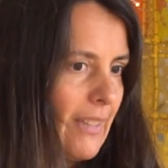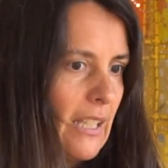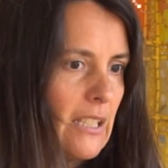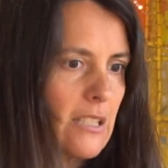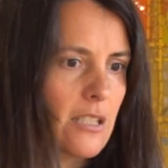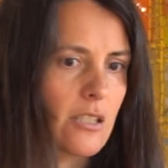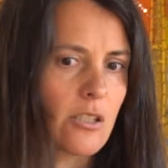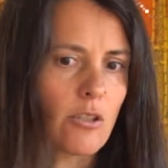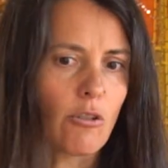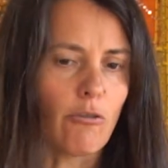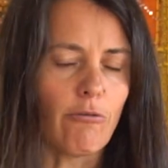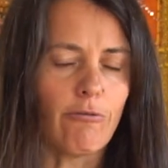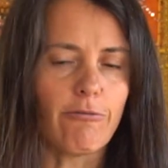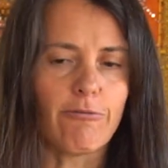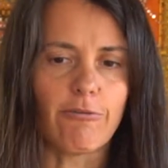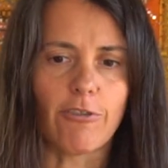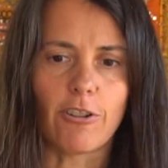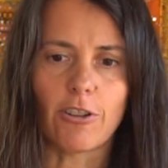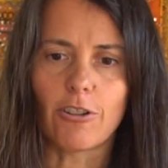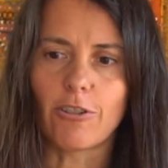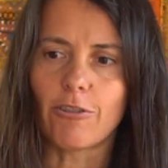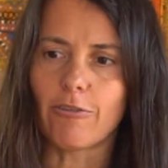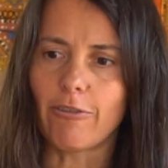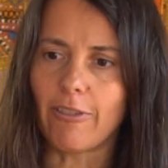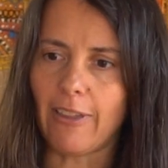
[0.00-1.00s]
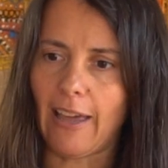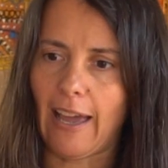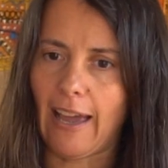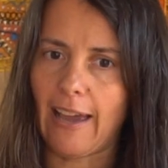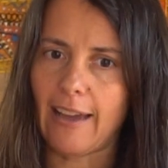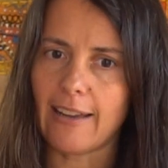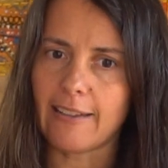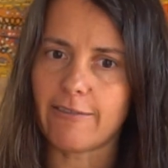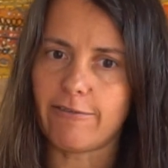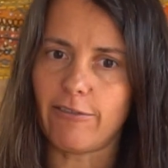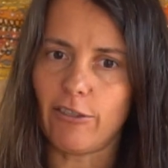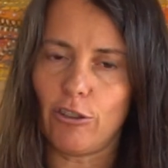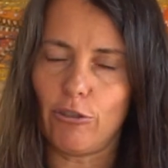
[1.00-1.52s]
So follow
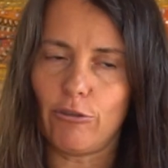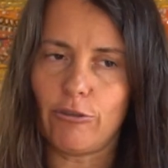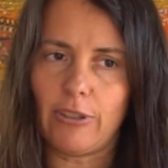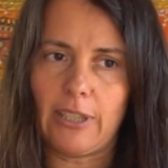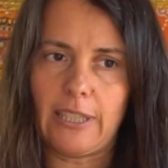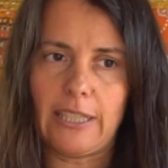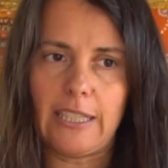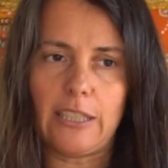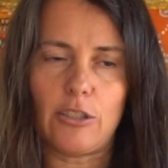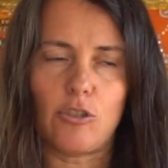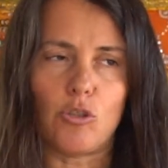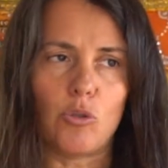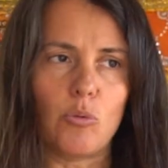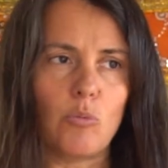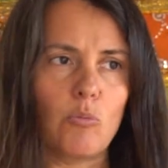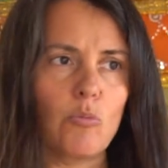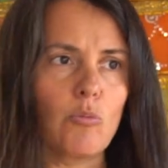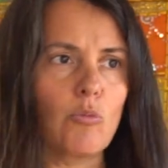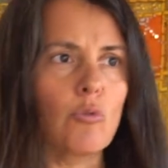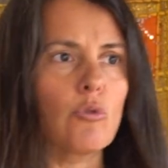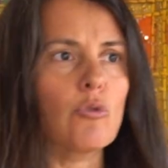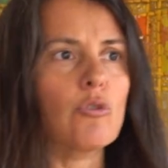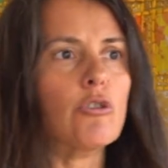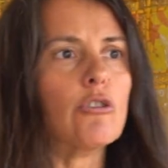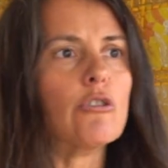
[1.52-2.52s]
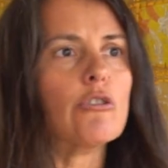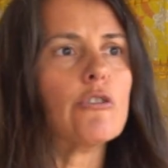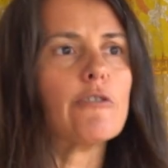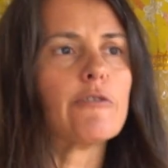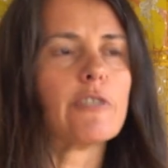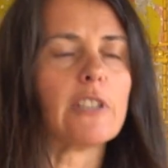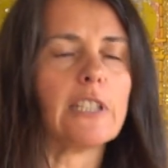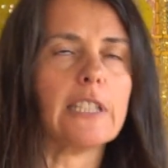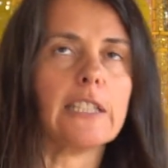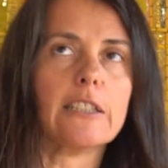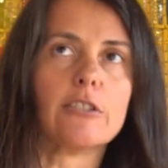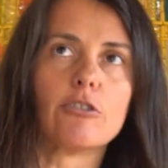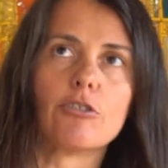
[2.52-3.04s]
the need to move,
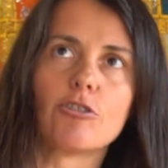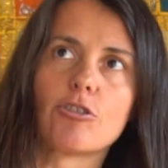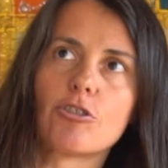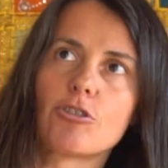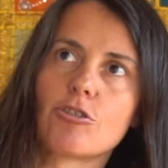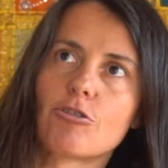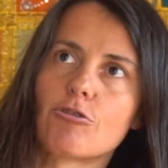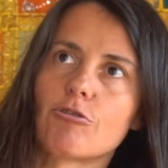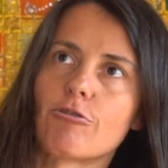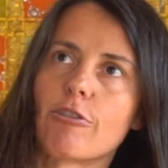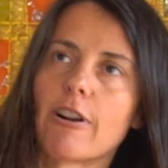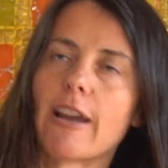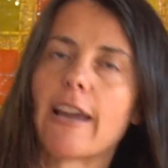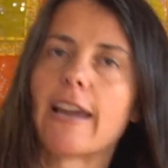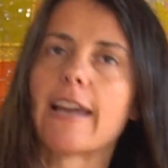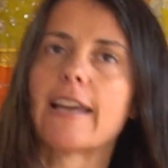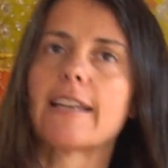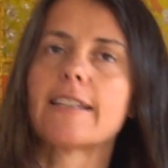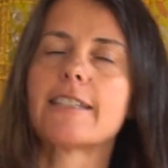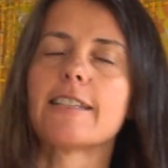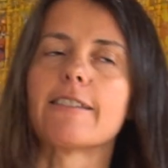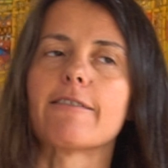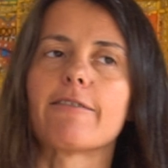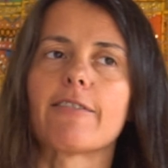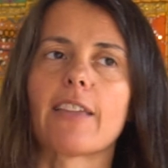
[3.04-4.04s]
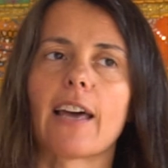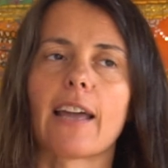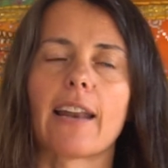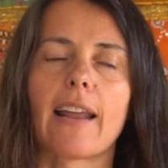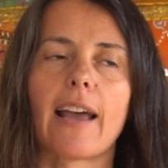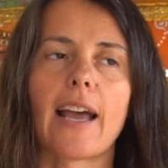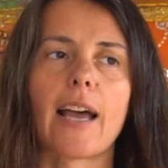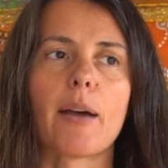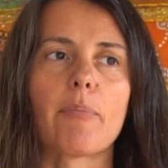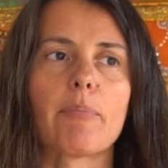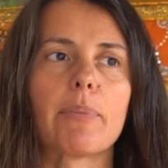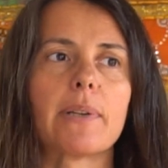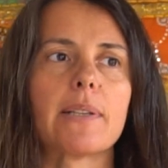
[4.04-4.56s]
the need to stretch, if that
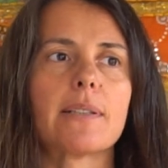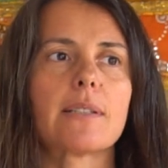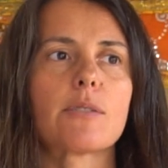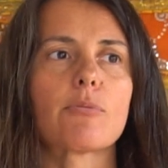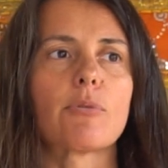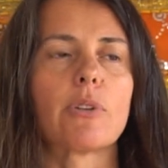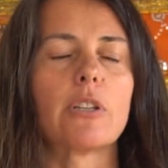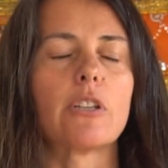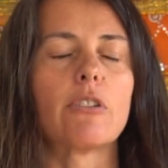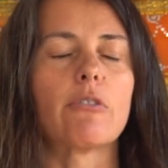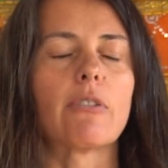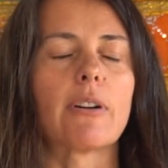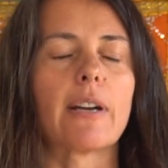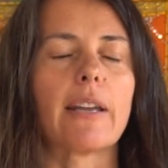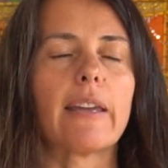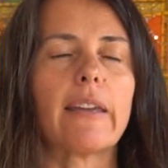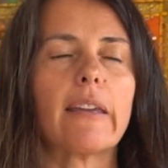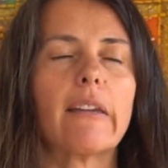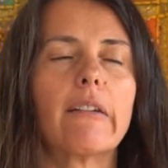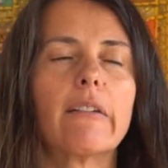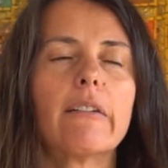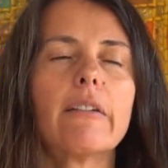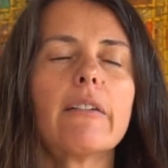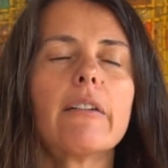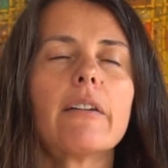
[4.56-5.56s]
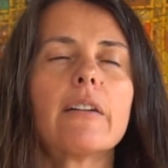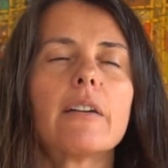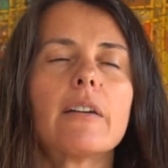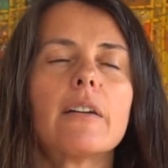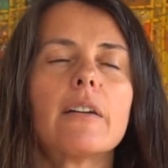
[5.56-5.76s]
happens when you are here.